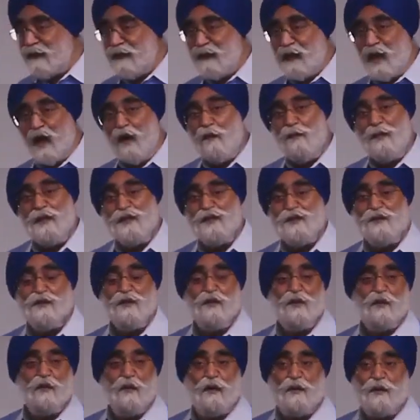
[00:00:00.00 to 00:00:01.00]
How much do
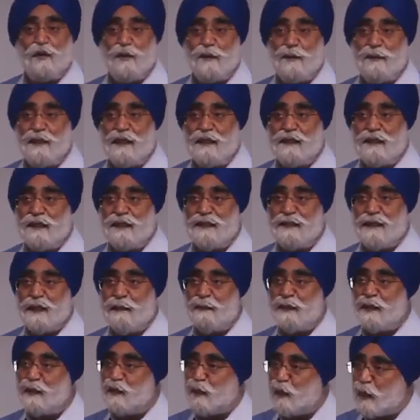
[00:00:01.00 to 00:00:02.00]
you want to imitate
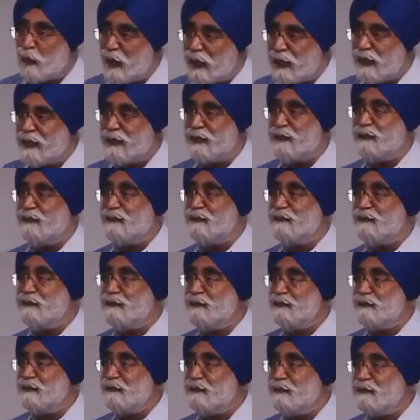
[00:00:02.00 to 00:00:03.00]
them, and why?
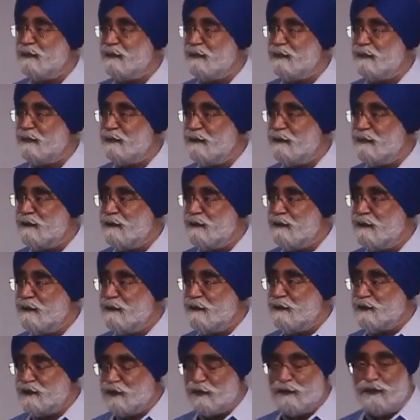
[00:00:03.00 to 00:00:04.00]

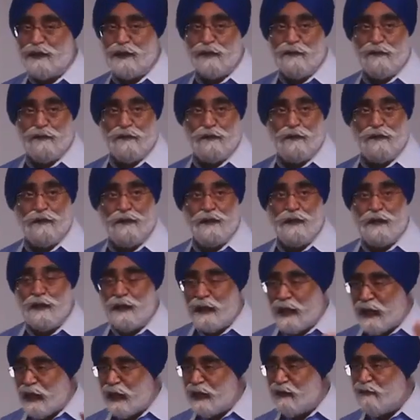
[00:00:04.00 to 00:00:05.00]
So therefore,
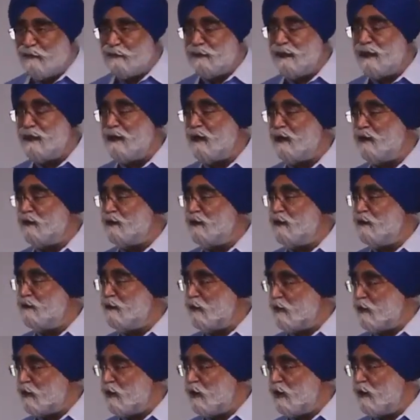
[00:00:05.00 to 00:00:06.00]
I have been arguing
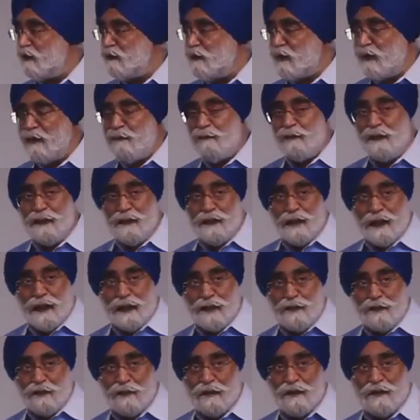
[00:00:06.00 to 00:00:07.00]
for a long time,
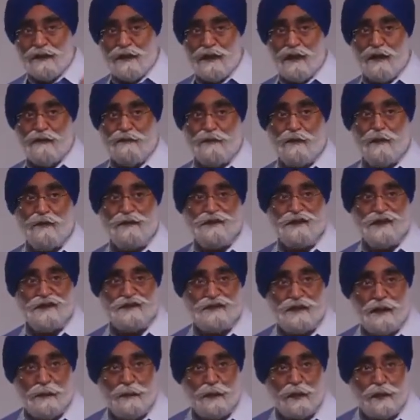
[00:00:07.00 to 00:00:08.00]
and Dholakia of course has
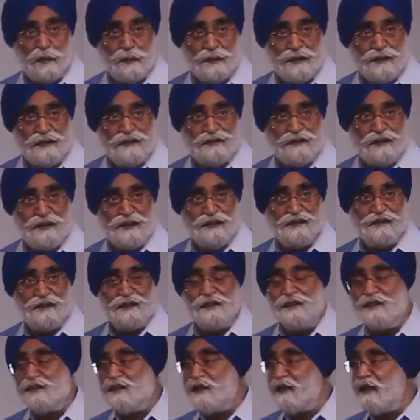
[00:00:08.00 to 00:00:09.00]
come out with this
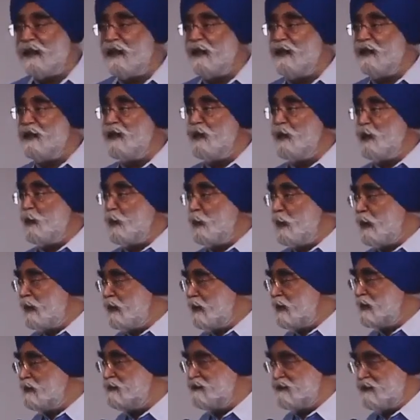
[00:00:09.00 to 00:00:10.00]
recent study where
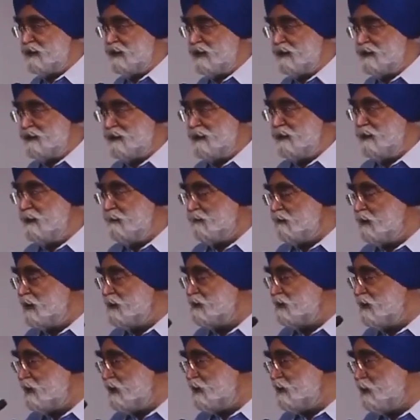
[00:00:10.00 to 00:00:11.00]
he says the
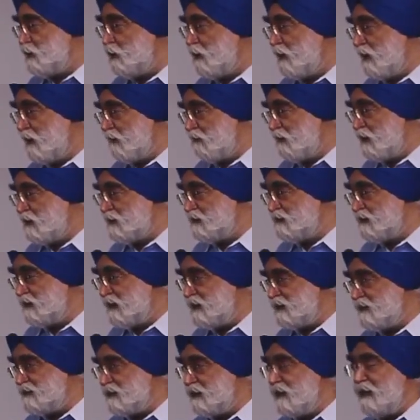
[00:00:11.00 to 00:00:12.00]
threshold level is
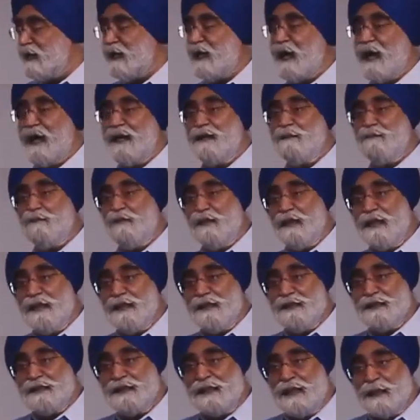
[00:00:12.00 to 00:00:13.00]
6, and
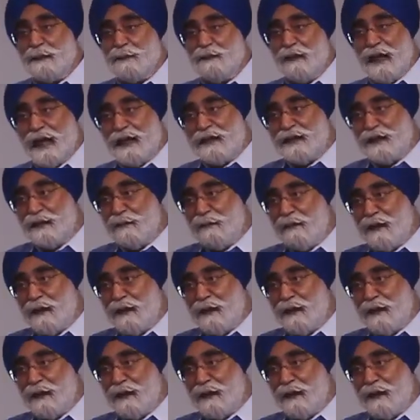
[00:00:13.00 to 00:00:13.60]
please keep that in